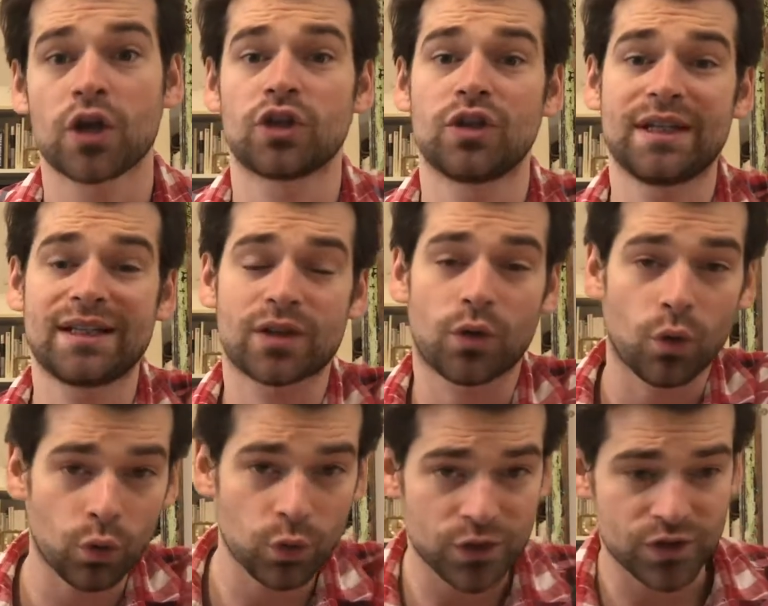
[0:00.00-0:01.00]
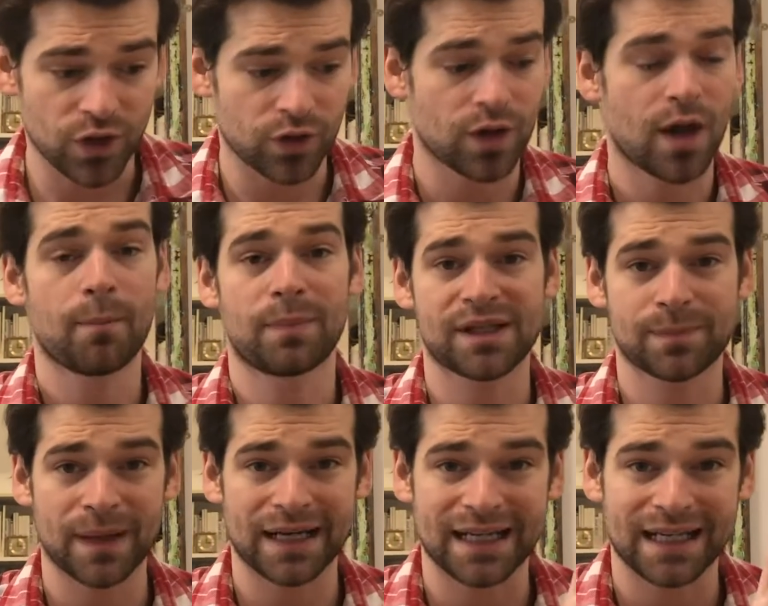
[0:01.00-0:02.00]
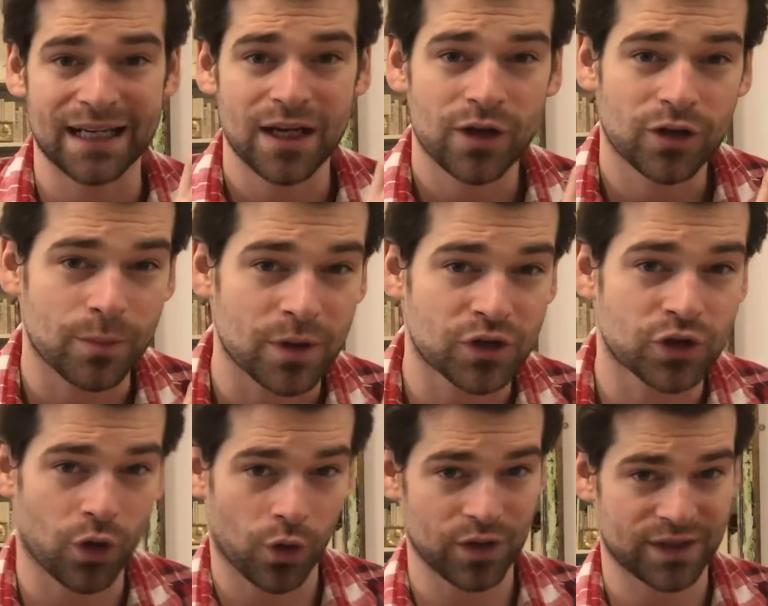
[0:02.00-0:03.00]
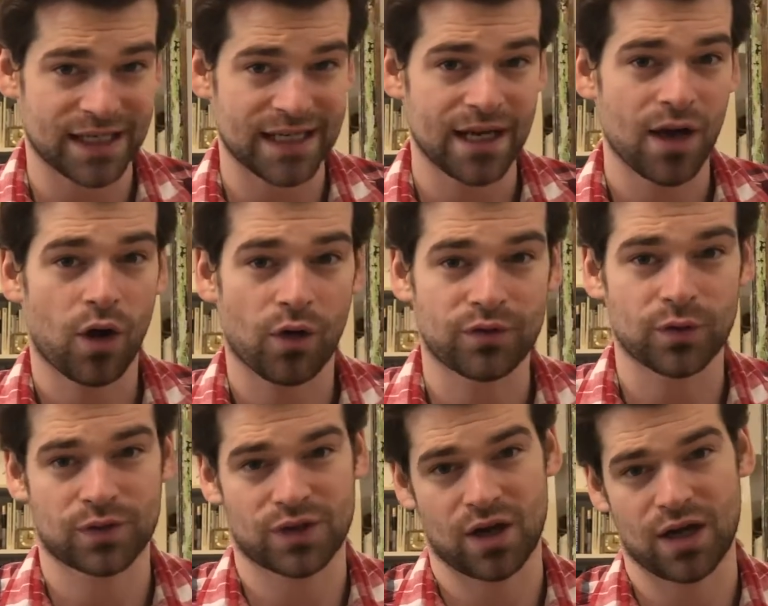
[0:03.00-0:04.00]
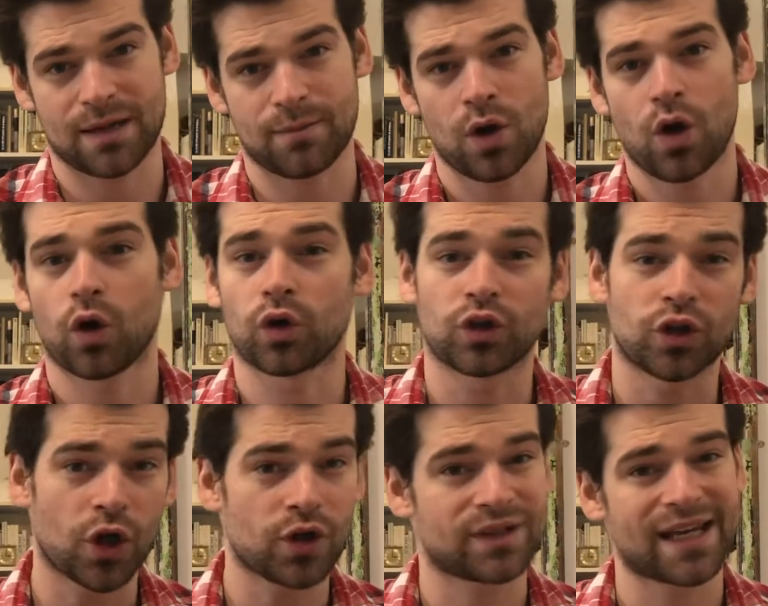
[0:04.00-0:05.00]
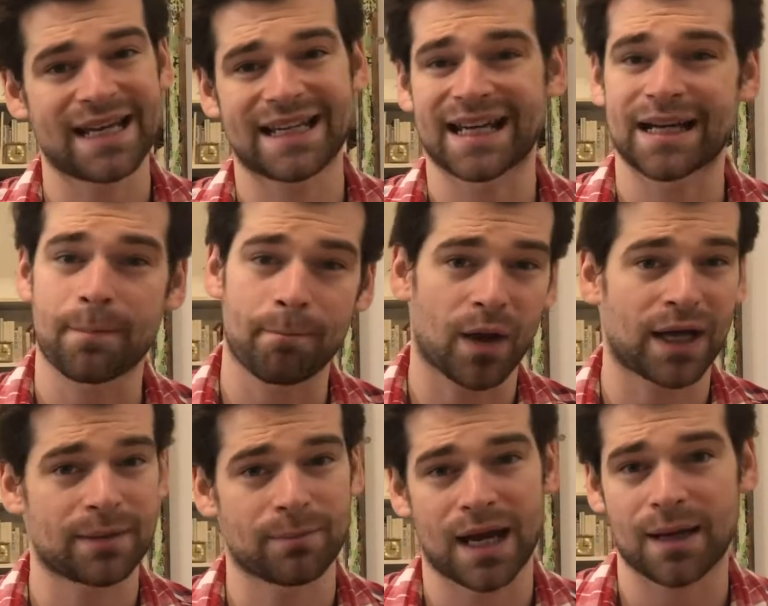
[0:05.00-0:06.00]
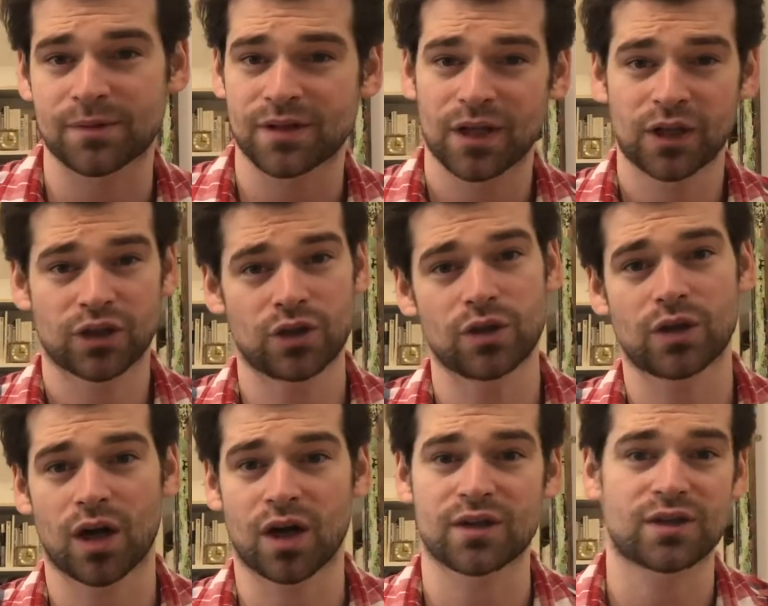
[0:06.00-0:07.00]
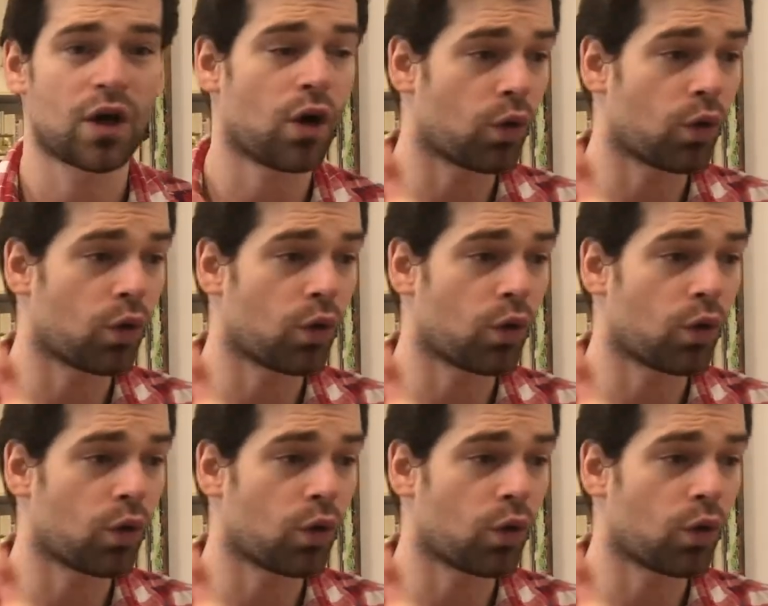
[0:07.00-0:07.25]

You need to also be spending the majority of your time on note-taking, mind maps, cue cards,